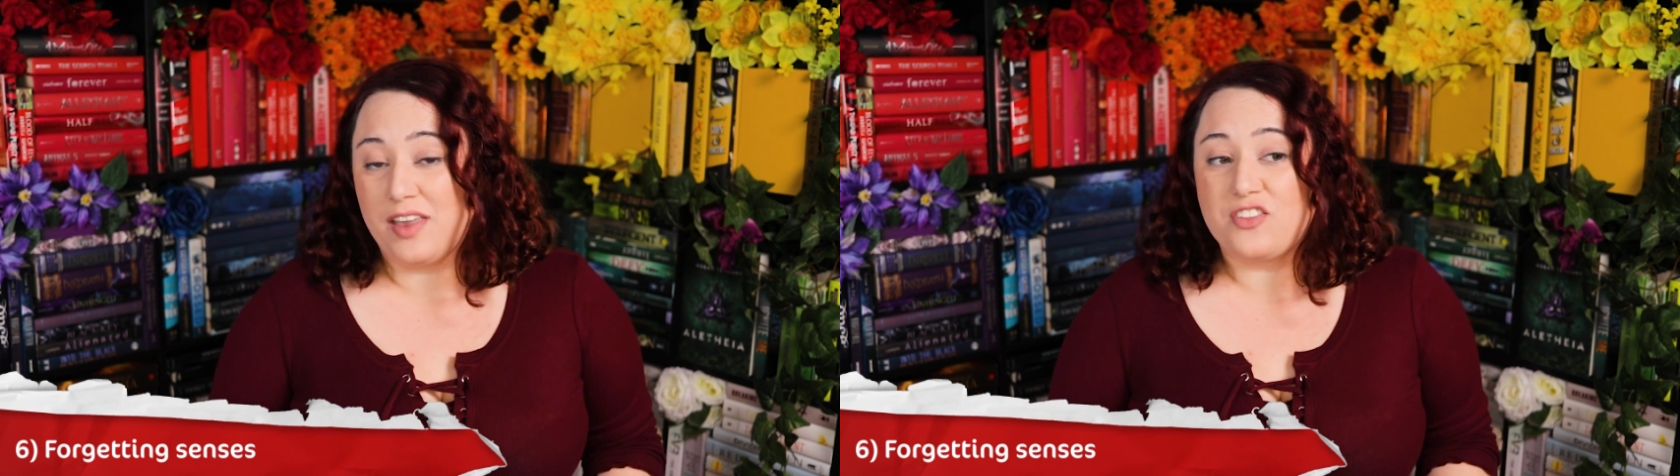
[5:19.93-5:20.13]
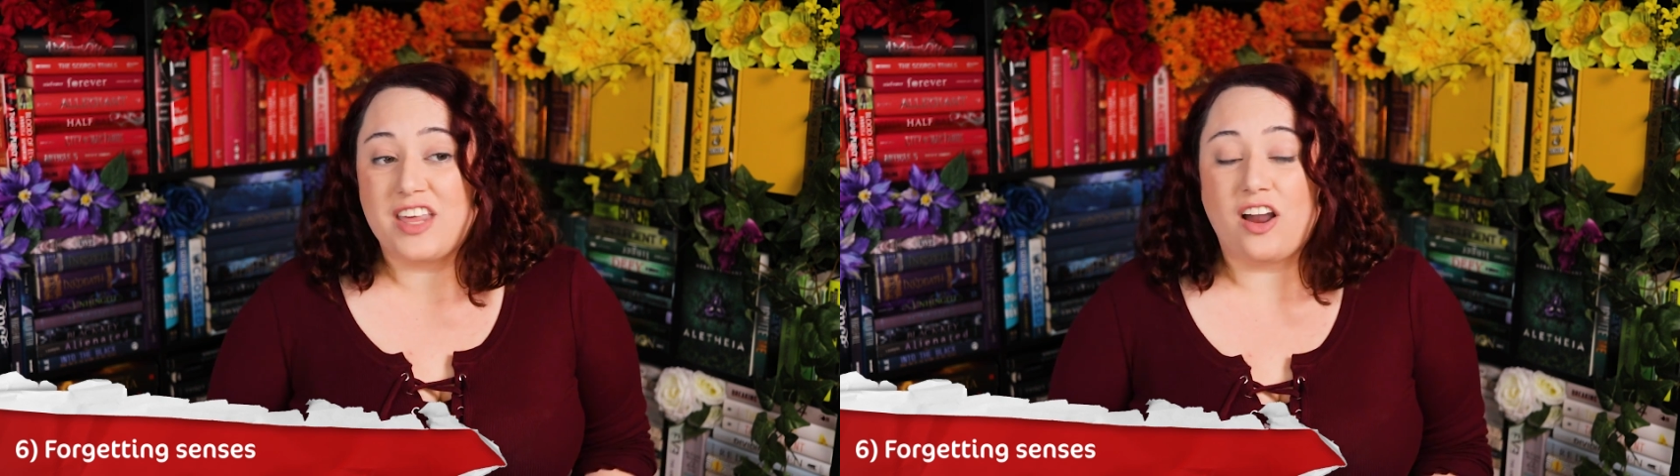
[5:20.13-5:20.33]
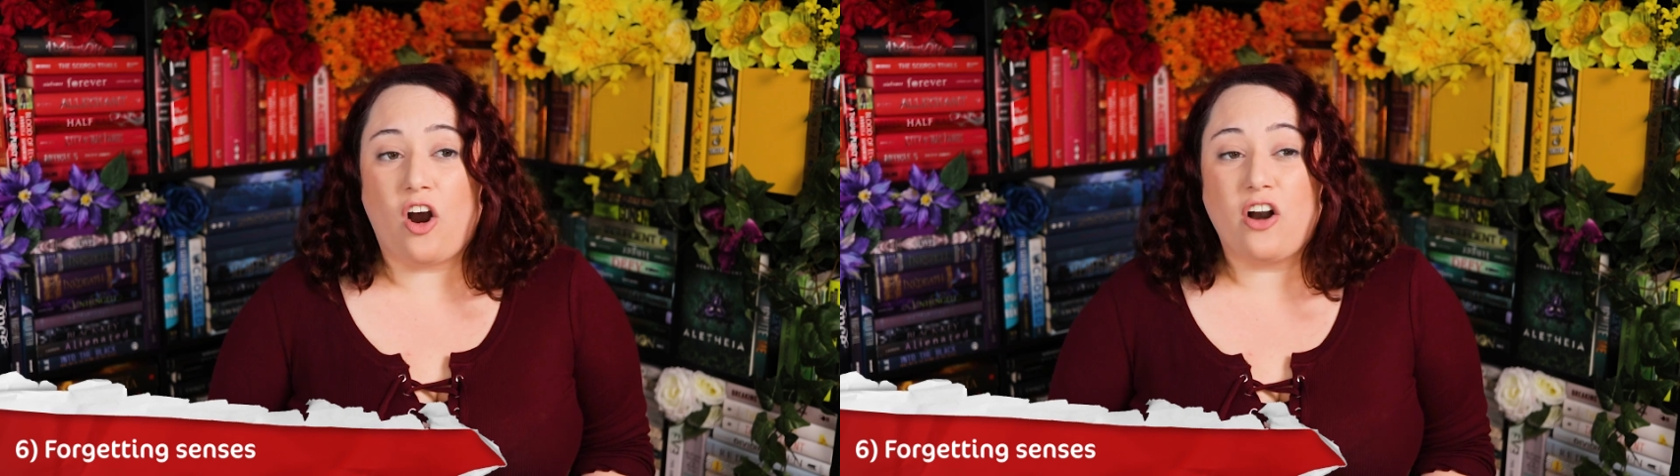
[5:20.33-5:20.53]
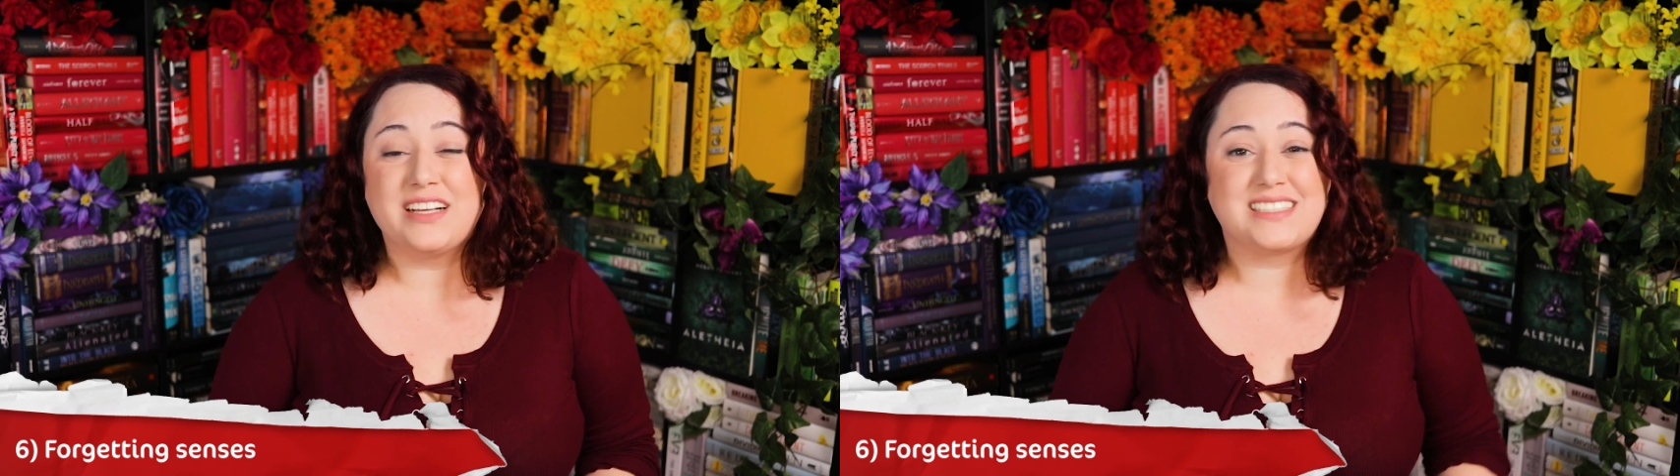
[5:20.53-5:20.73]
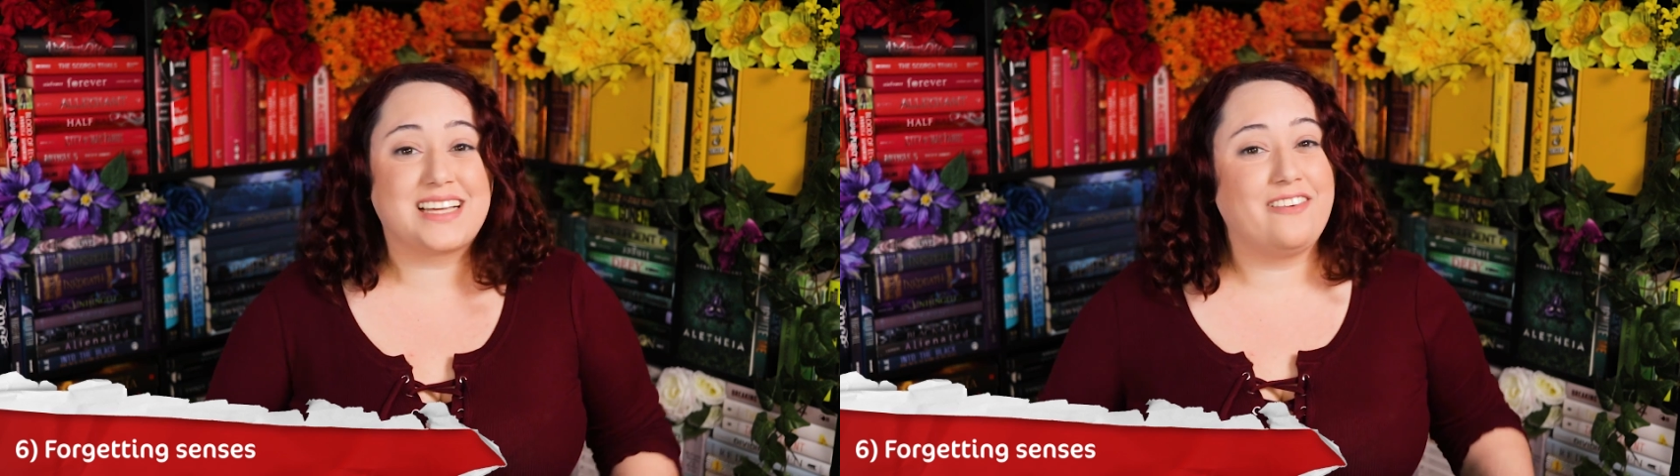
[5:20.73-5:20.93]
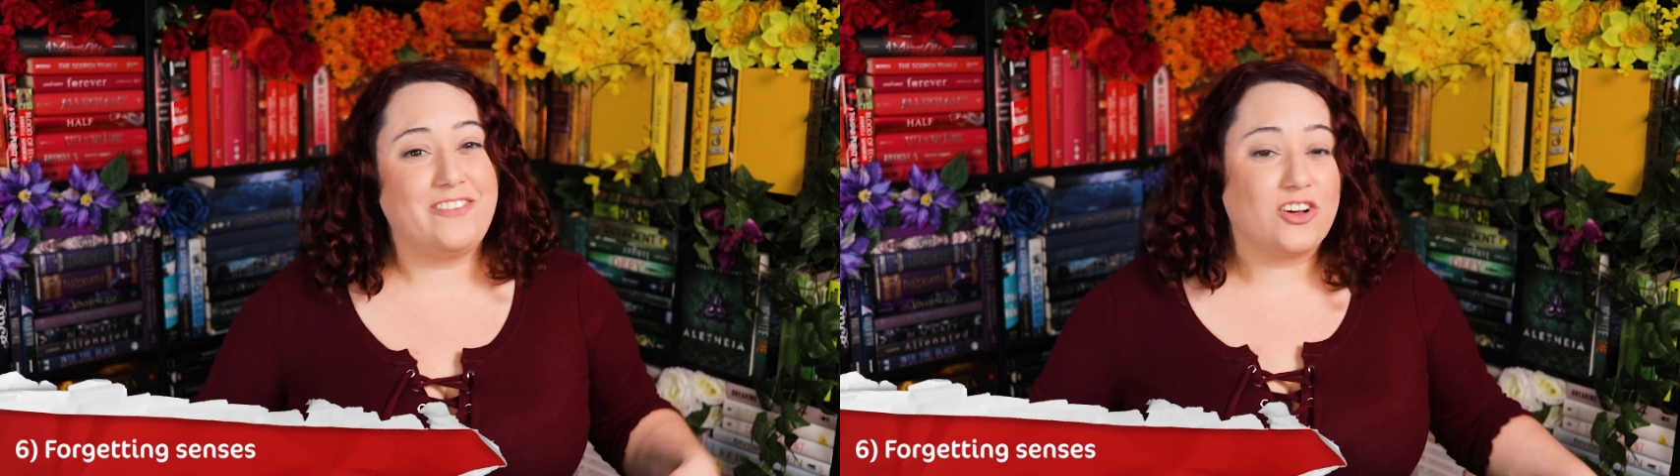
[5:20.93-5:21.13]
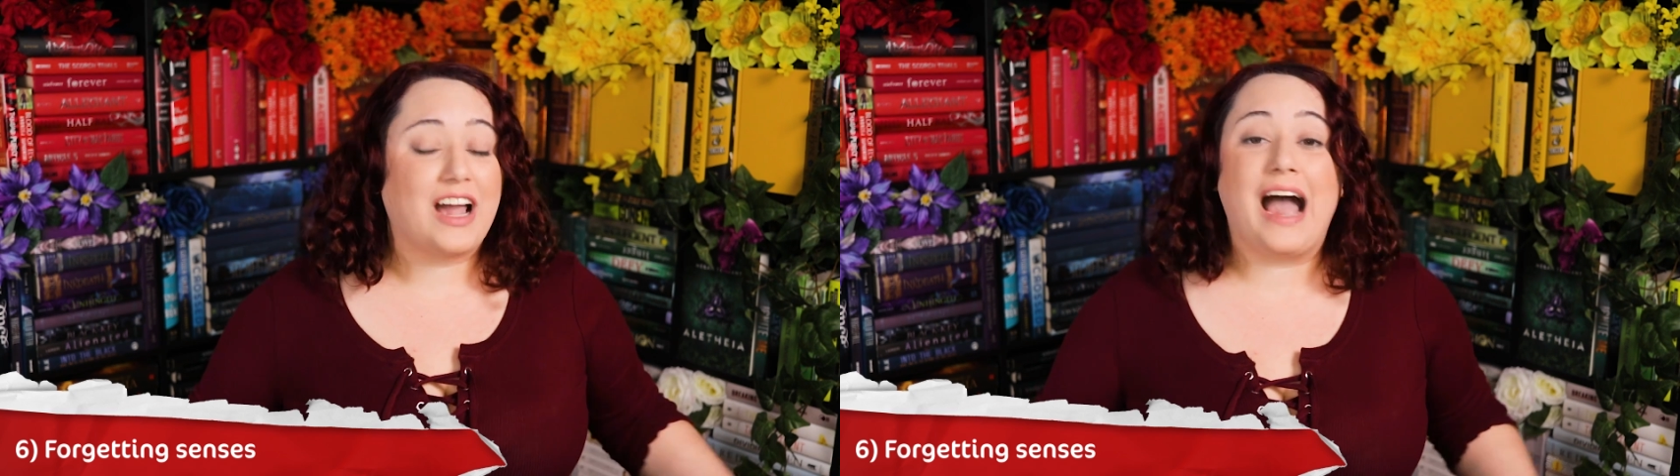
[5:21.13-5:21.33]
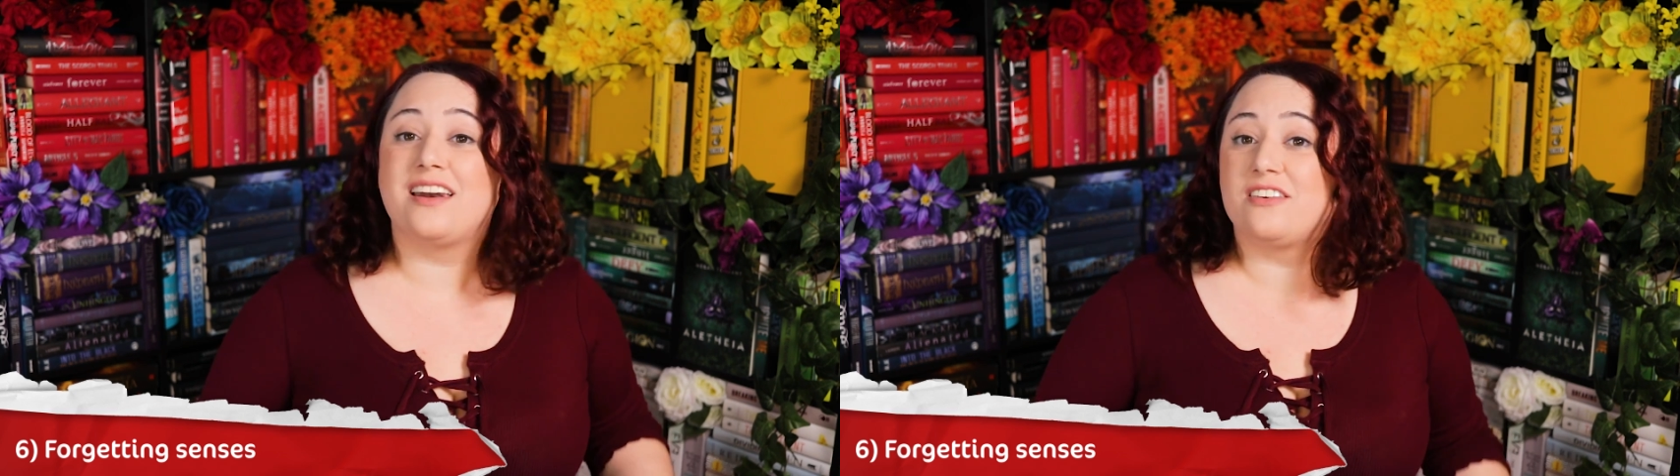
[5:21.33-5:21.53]
If they are, it's gonna feel
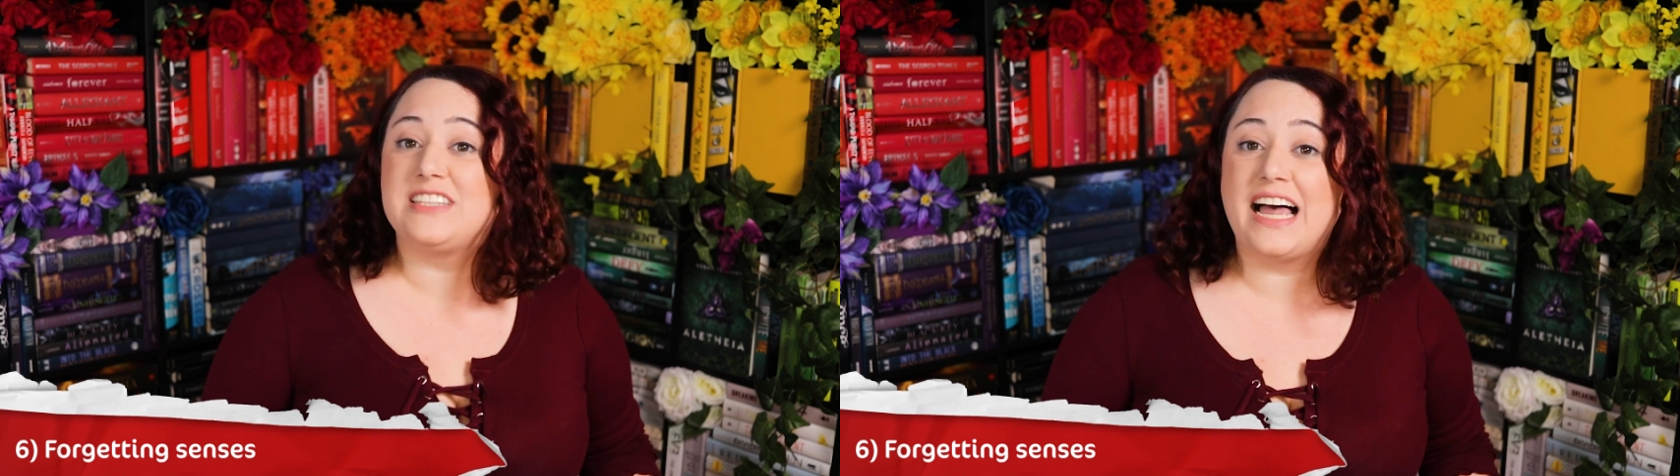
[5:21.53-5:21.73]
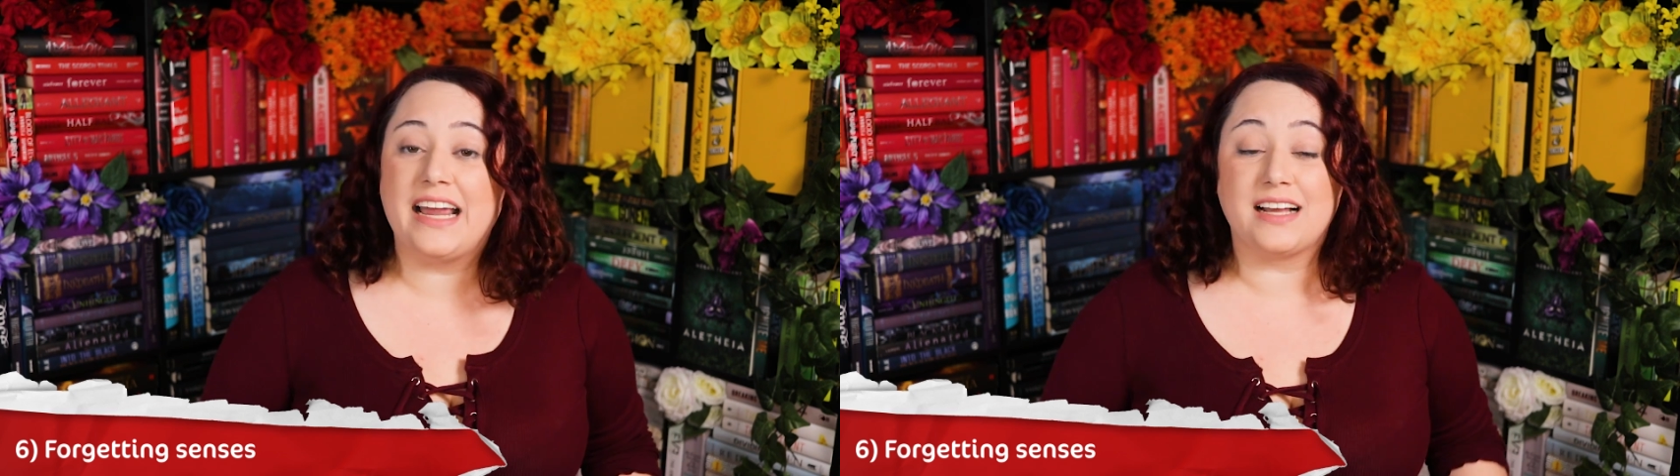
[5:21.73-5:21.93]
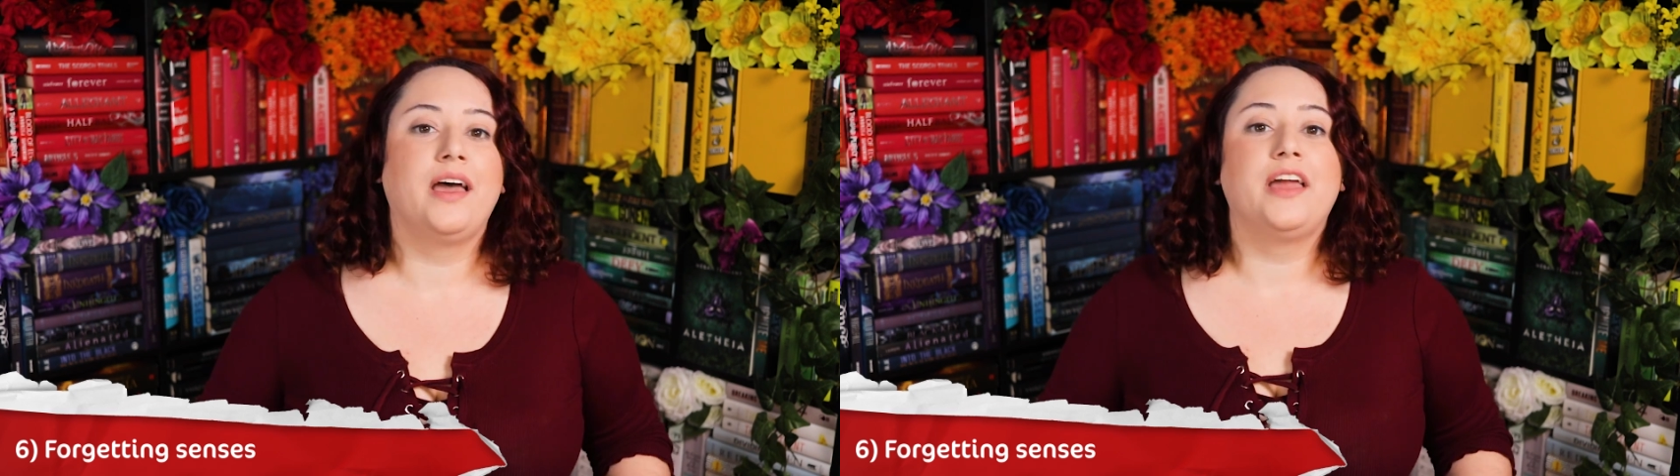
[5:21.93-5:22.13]
kind of light.